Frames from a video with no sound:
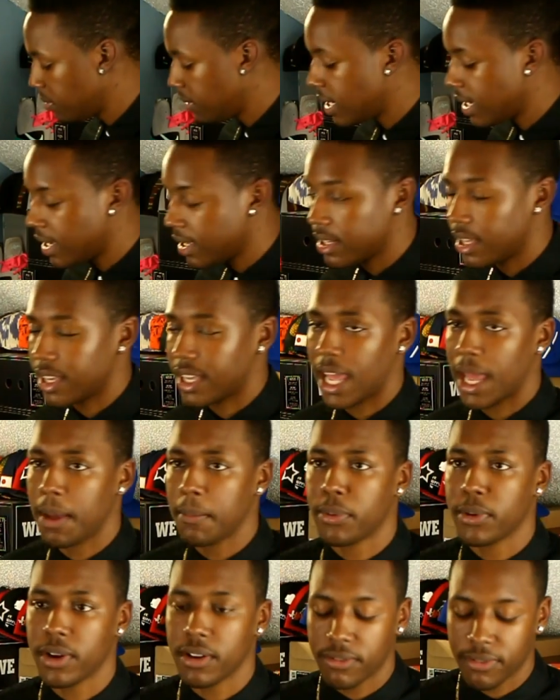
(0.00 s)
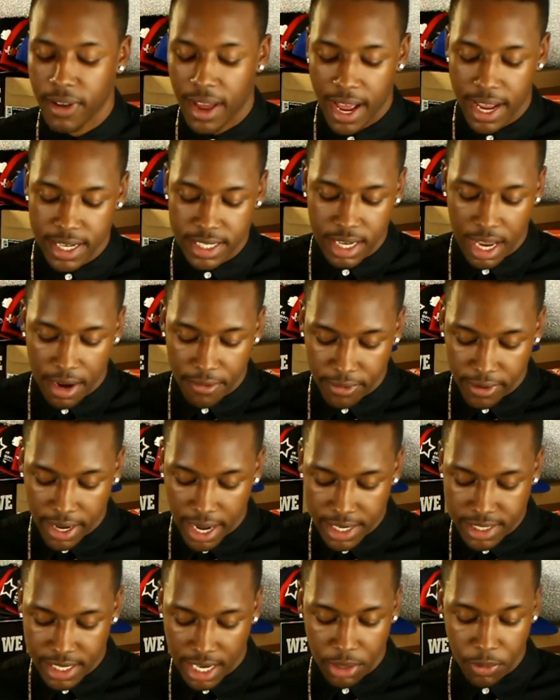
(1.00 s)
me. It came pretty fast. I
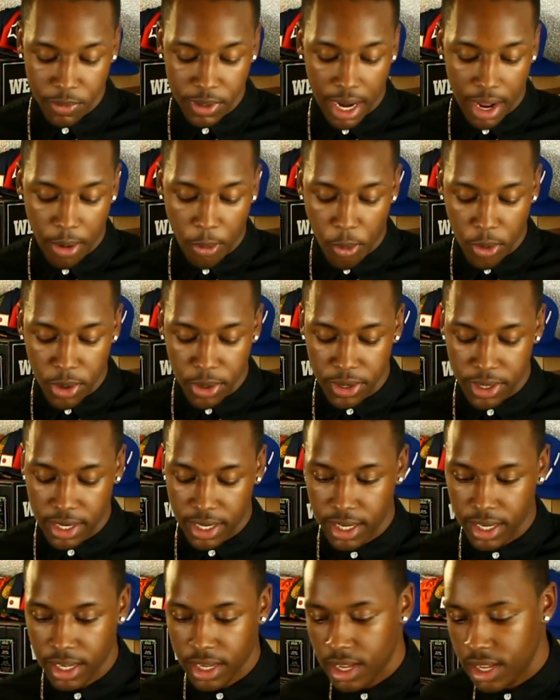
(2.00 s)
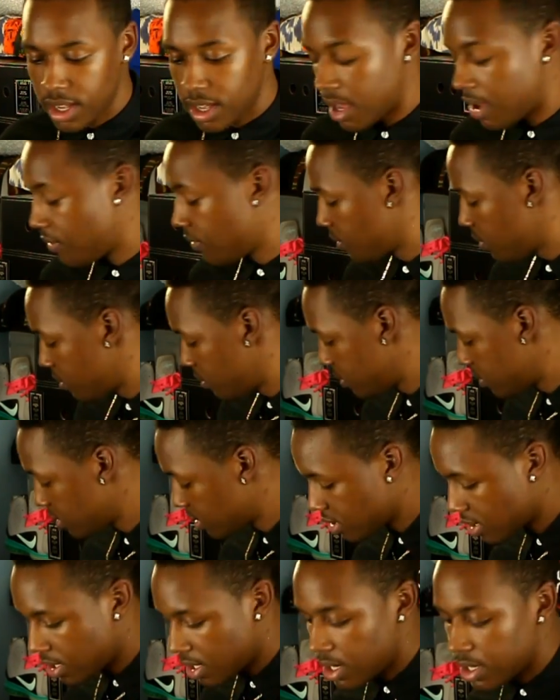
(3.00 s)
forgot exactly when I ordered it.
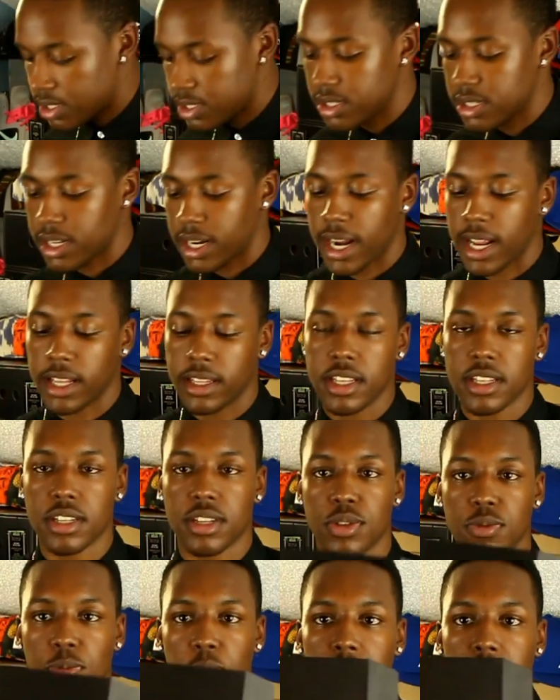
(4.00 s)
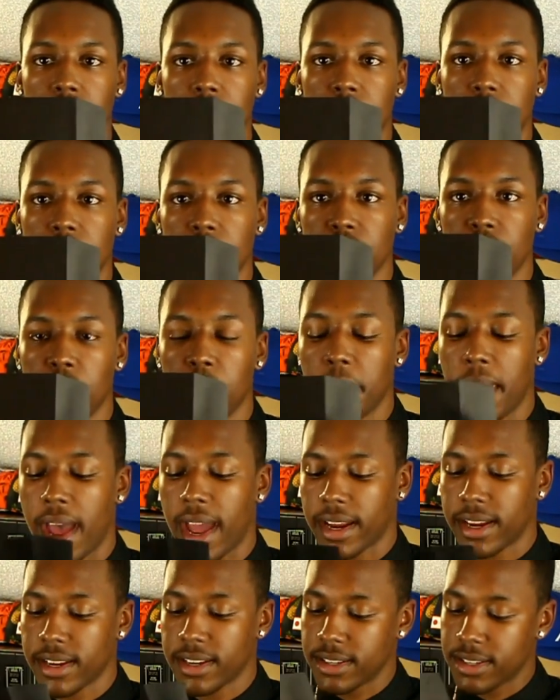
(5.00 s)
Seems like I got this as well. Little
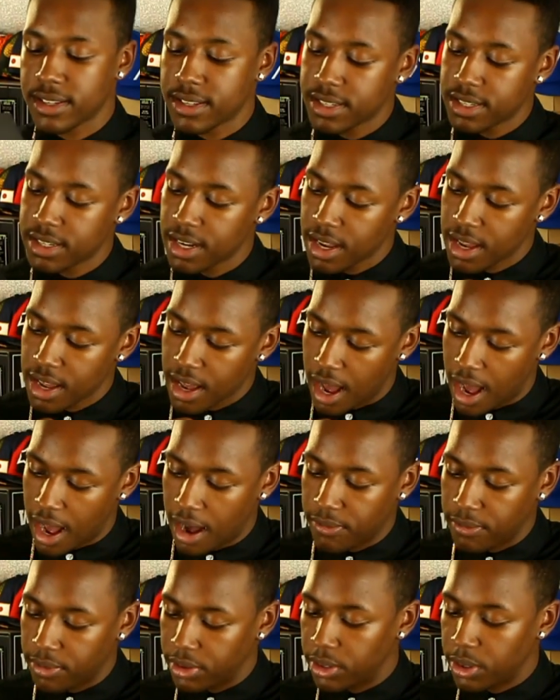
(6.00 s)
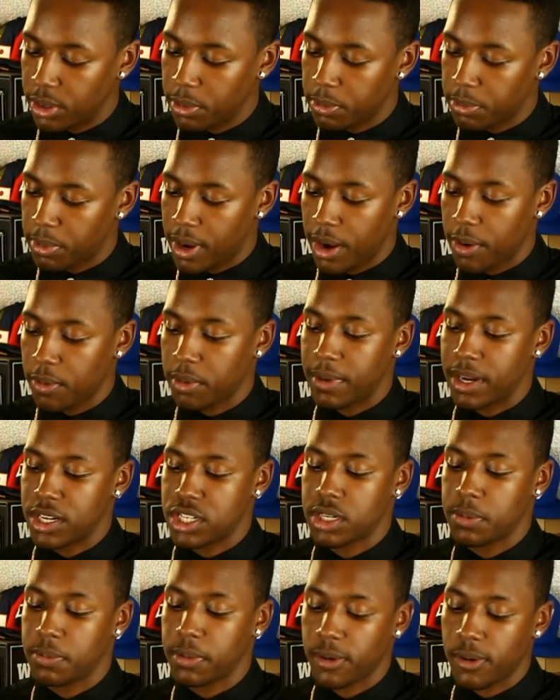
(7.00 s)
Machus envelope, probably with my
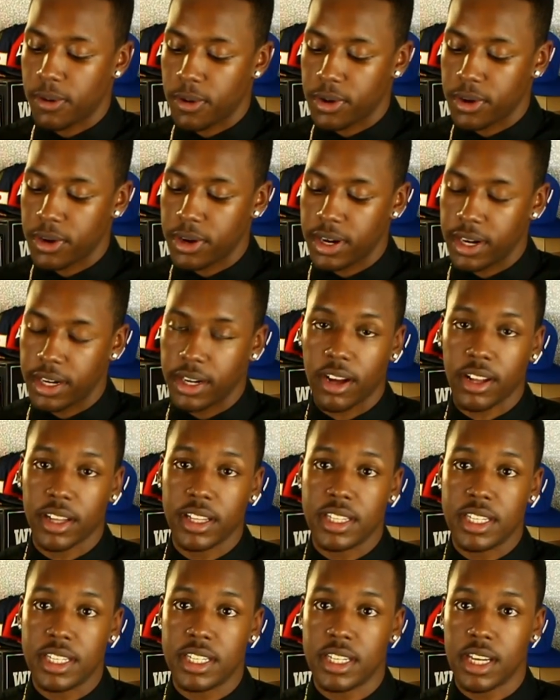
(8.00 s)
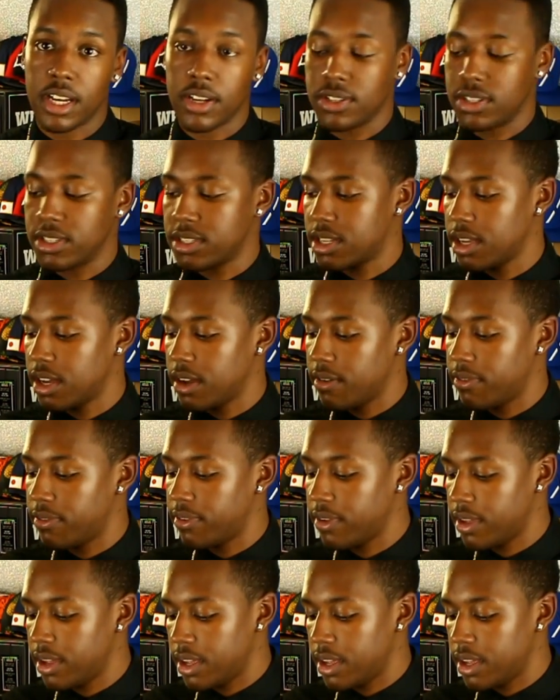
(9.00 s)
shipping order and all the details and stuff.